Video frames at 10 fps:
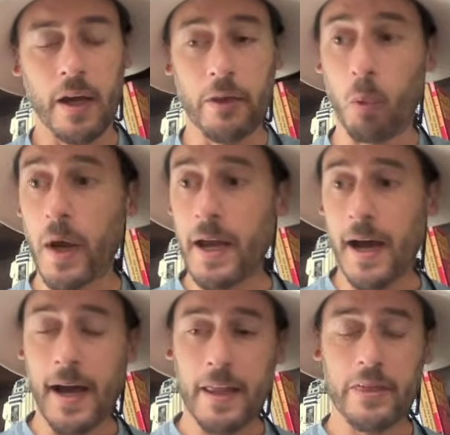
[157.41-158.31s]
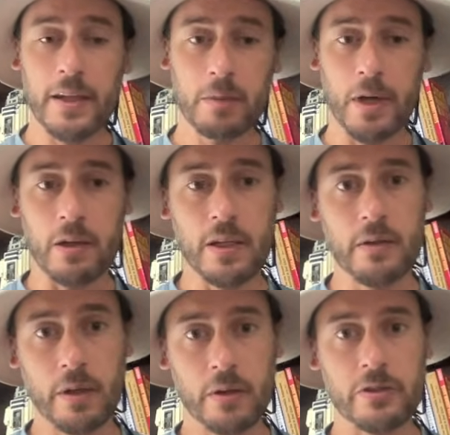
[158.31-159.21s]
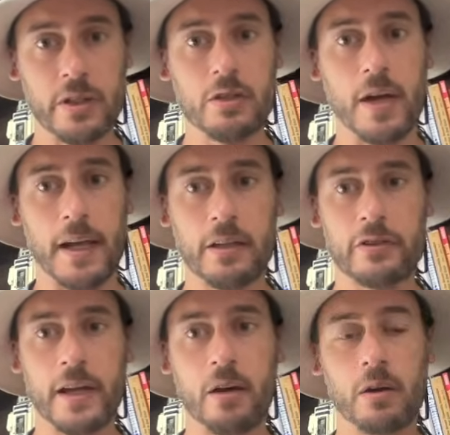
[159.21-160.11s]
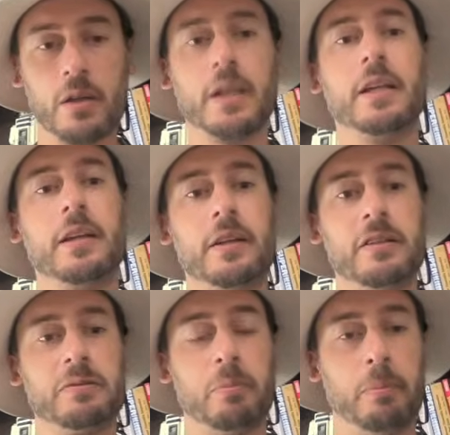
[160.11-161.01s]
The way I think about heroes in Dragon's Tower is